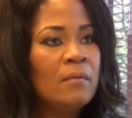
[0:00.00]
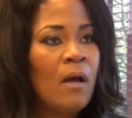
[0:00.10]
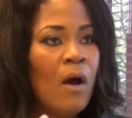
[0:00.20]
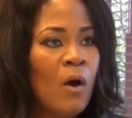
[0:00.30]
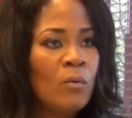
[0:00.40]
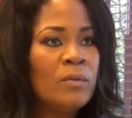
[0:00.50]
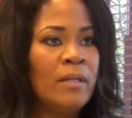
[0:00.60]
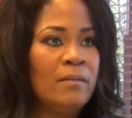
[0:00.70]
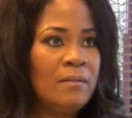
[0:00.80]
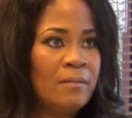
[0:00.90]
Mm-hmm. Own
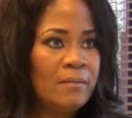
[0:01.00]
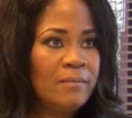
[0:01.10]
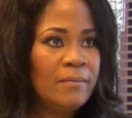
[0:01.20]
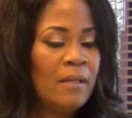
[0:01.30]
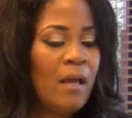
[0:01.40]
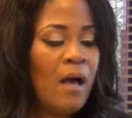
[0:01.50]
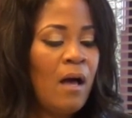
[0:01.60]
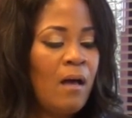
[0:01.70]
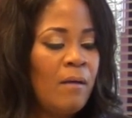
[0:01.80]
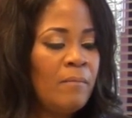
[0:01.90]
it.
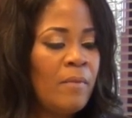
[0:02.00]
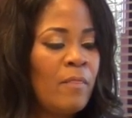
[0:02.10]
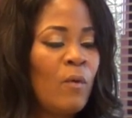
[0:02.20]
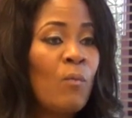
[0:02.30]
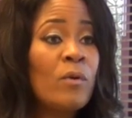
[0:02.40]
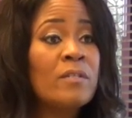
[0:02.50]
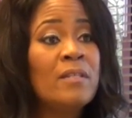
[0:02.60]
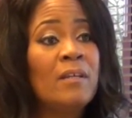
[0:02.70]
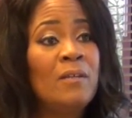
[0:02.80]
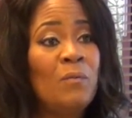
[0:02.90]
Um, the
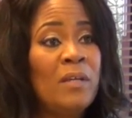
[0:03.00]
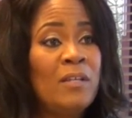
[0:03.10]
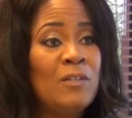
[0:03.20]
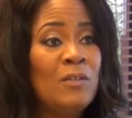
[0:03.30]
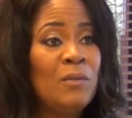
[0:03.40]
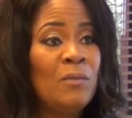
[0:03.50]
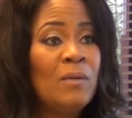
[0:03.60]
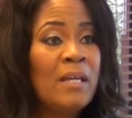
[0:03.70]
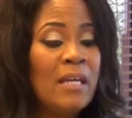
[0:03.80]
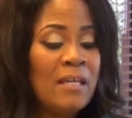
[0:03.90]
worst thing that we can
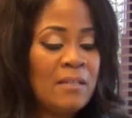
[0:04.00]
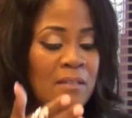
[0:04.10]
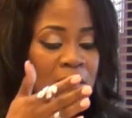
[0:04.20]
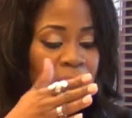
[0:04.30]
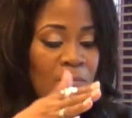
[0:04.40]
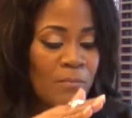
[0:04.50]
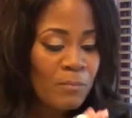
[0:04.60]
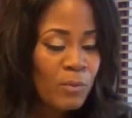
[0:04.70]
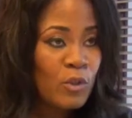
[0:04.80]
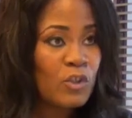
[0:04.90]
do is to
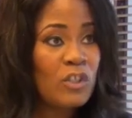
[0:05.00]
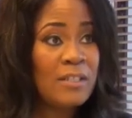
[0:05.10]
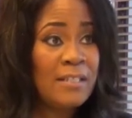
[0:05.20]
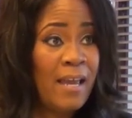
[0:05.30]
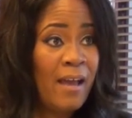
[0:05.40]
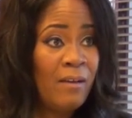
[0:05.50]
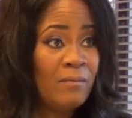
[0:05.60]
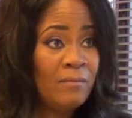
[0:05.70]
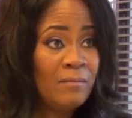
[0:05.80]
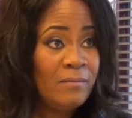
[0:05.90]
push it down
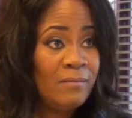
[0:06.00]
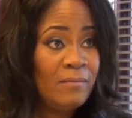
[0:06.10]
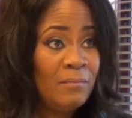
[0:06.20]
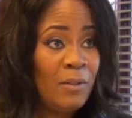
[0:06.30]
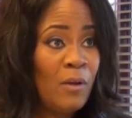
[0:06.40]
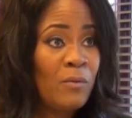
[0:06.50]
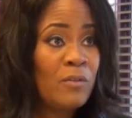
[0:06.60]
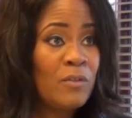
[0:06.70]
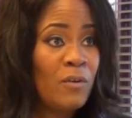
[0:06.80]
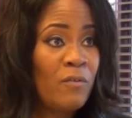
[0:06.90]
below
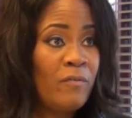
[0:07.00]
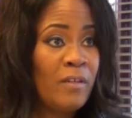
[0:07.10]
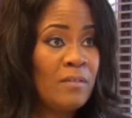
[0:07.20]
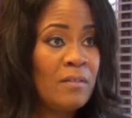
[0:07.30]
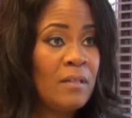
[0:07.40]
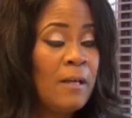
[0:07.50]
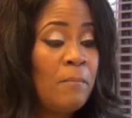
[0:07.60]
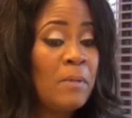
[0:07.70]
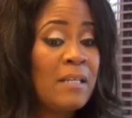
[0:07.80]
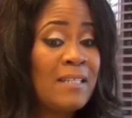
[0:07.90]
mm-hmm. the surface
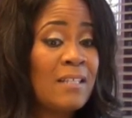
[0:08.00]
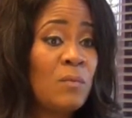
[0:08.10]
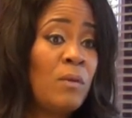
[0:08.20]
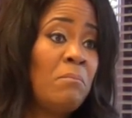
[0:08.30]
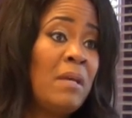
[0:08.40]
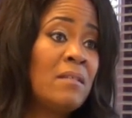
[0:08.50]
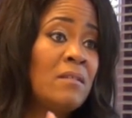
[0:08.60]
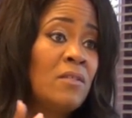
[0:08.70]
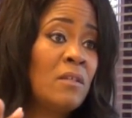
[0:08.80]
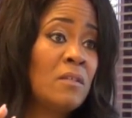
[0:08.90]
because that's what
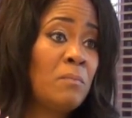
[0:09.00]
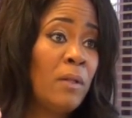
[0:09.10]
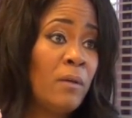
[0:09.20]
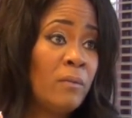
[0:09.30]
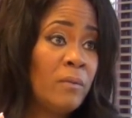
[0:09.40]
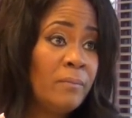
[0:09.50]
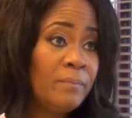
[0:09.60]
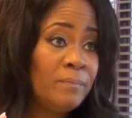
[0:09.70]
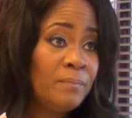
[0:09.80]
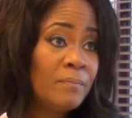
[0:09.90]
makes us explode.
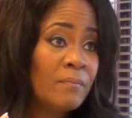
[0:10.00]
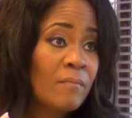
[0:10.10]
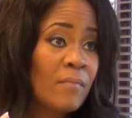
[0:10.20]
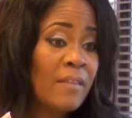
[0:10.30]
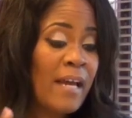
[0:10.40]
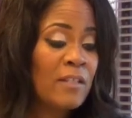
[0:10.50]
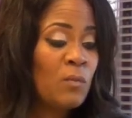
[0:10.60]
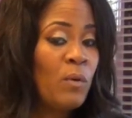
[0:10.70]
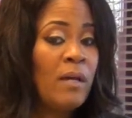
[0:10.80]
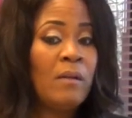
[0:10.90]
Mm.
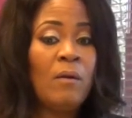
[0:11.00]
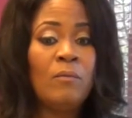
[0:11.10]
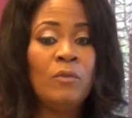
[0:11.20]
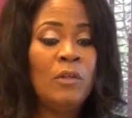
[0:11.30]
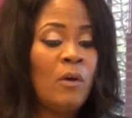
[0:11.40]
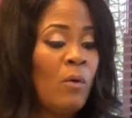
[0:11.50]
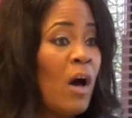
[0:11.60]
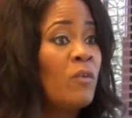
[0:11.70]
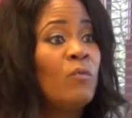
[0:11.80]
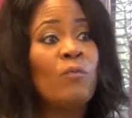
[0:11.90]
That's what, you
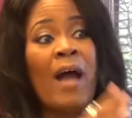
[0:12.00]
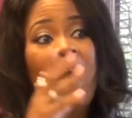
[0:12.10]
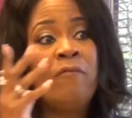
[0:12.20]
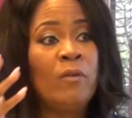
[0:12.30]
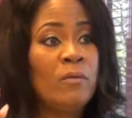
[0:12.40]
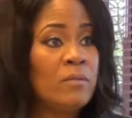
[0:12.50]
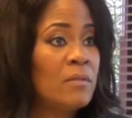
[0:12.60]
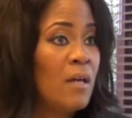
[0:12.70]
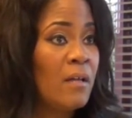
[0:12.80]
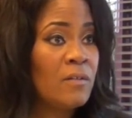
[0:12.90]
know,
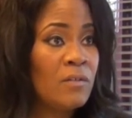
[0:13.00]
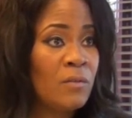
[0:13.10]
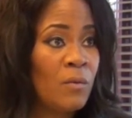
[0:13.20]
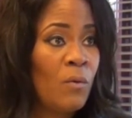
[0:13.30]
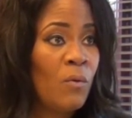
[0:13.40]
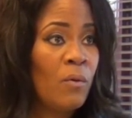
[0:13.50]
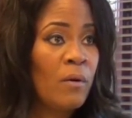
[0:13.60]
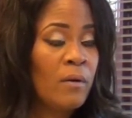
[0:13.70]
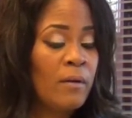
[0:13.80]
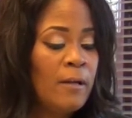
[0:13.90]
unravels us to the core.